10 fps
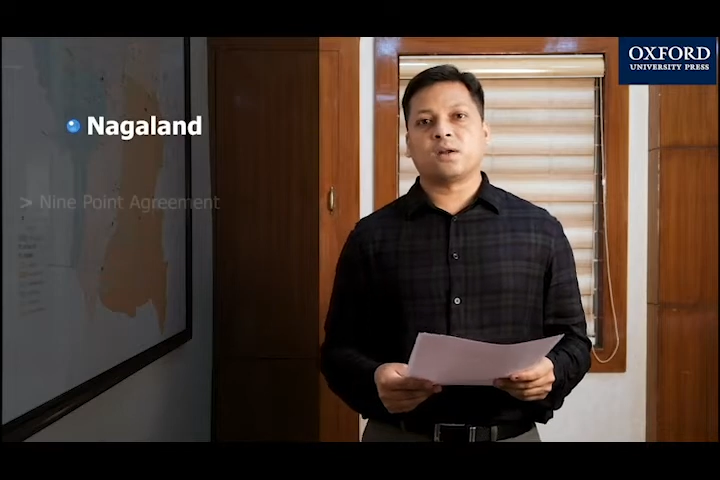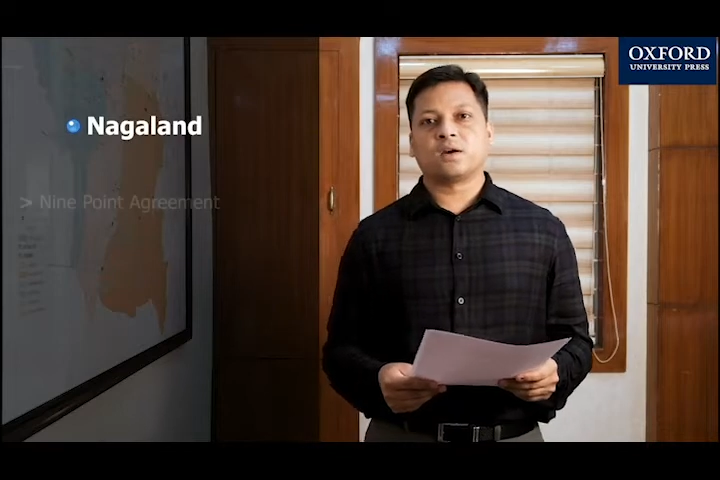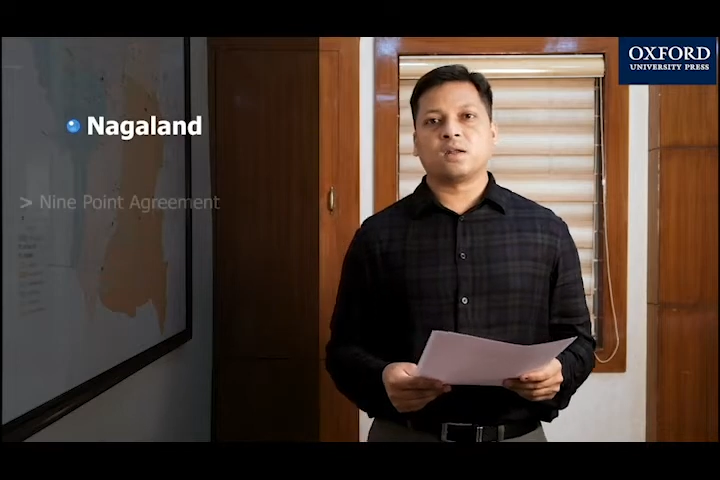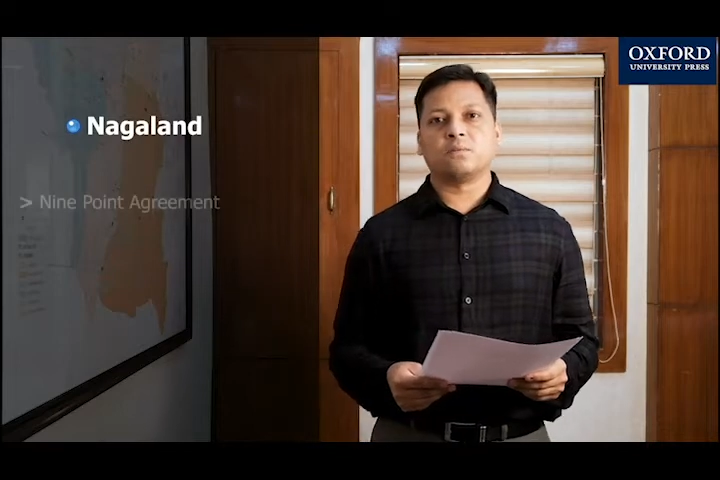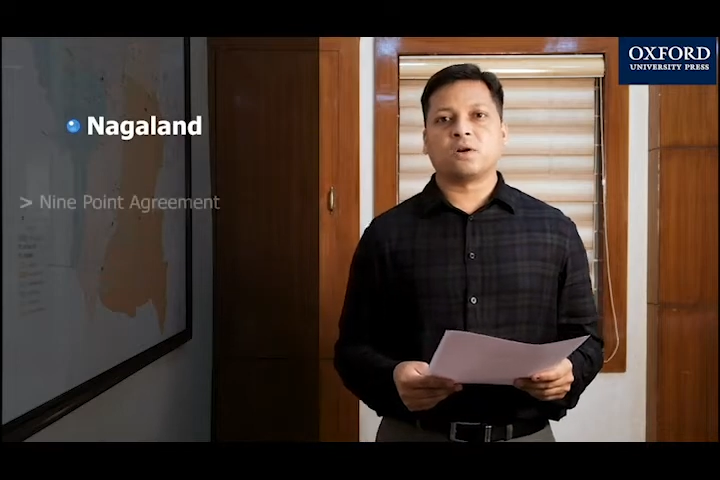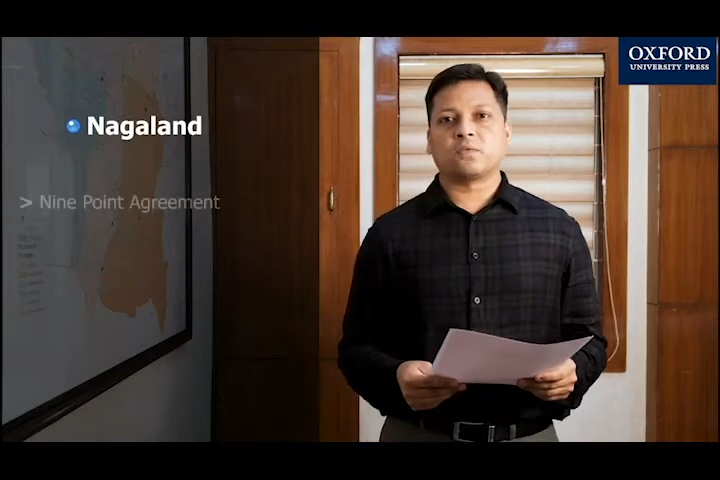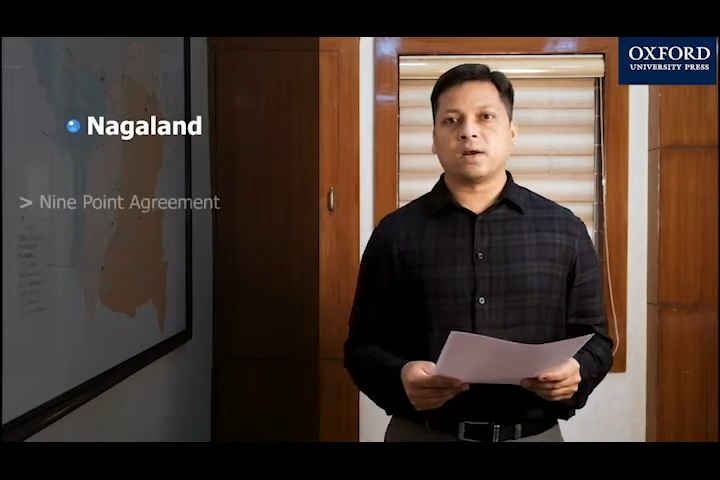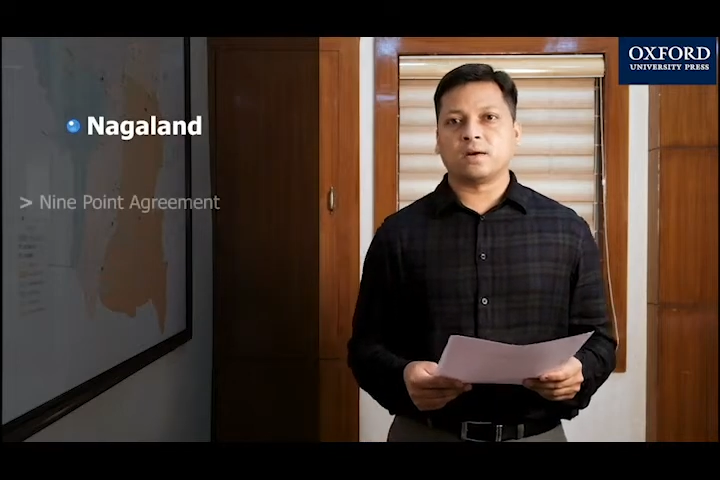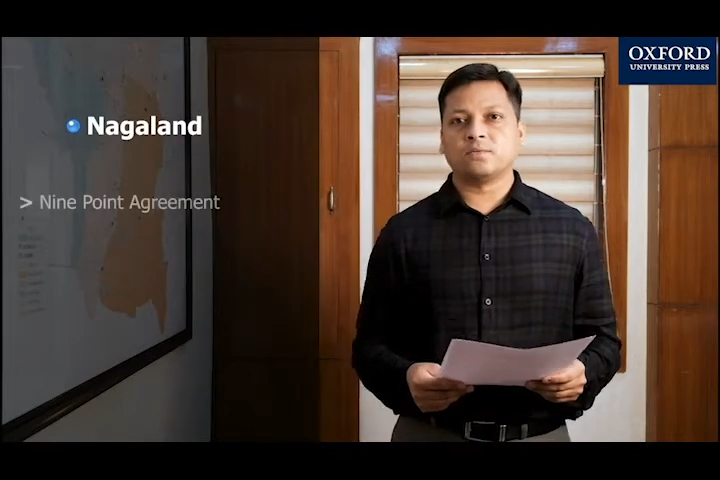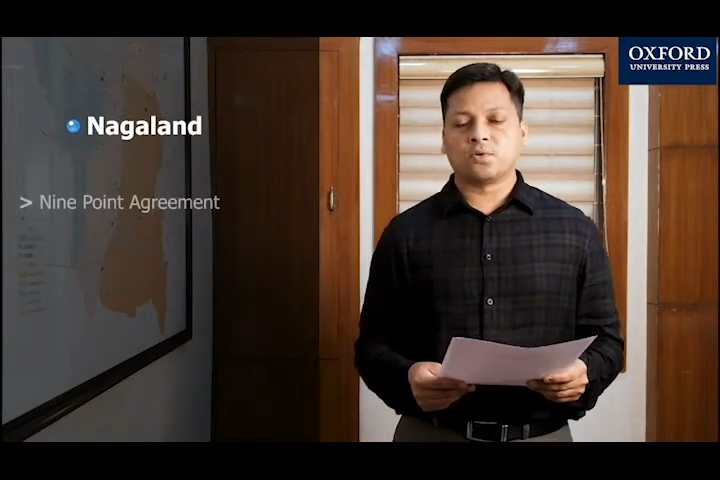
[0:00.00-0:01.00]
agreement of
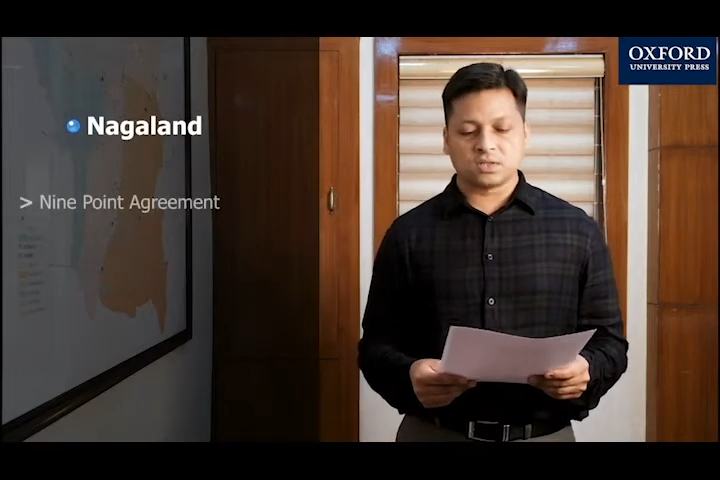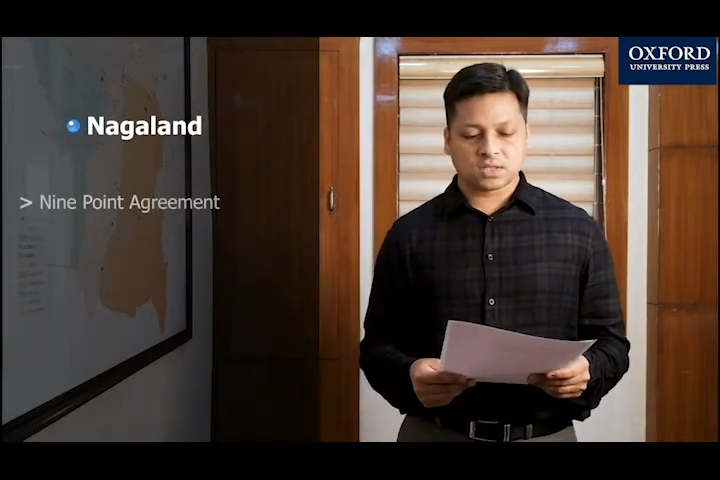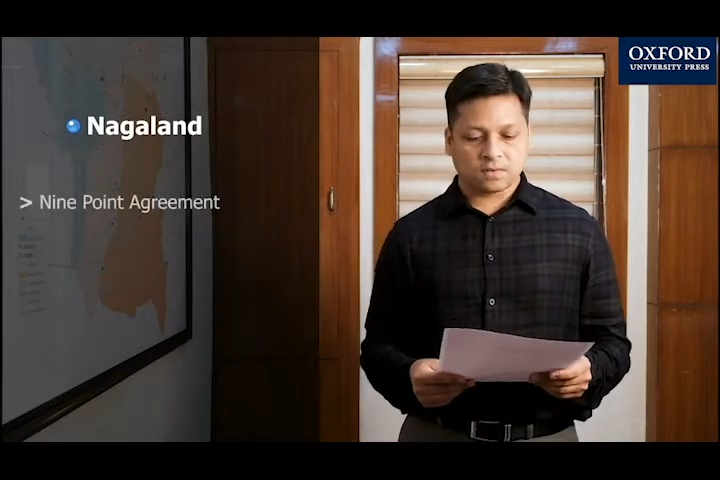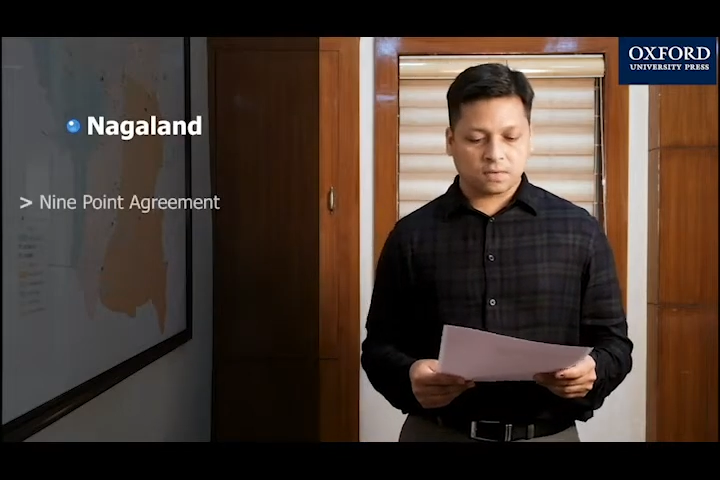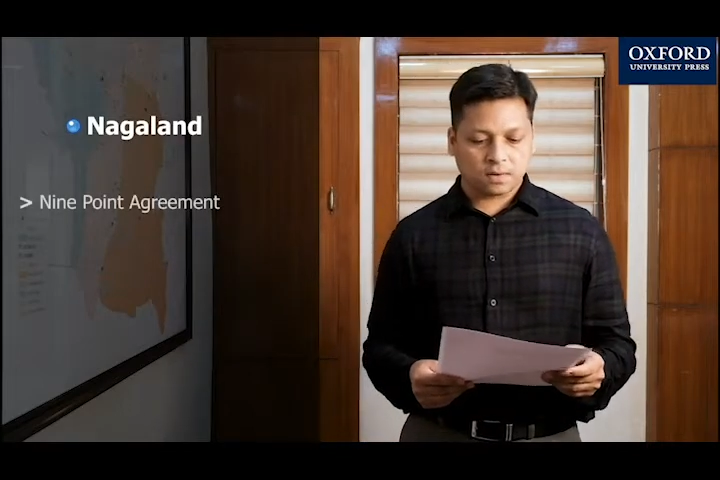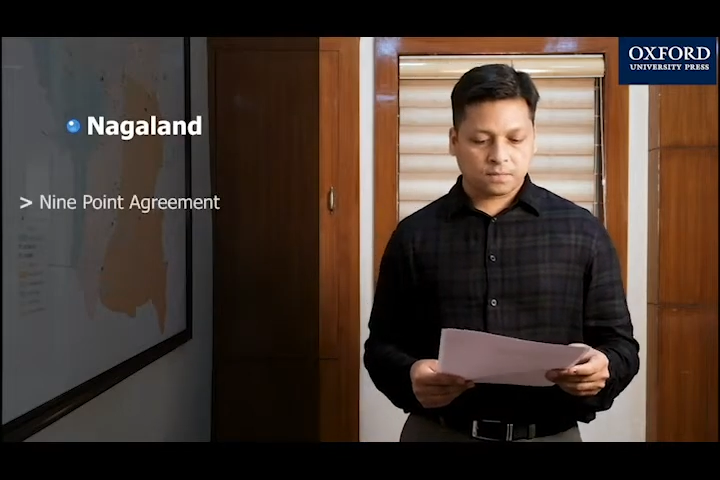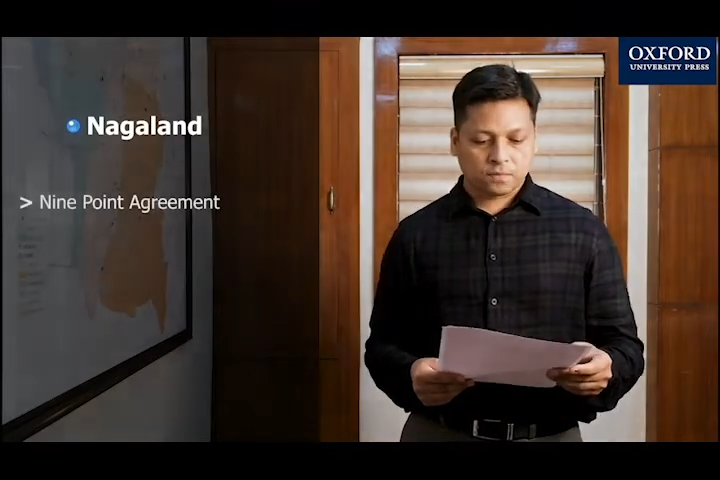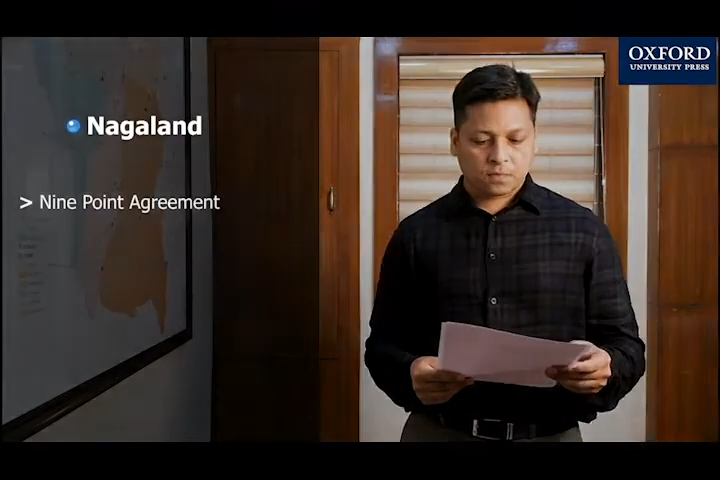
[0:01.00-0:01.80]
1947,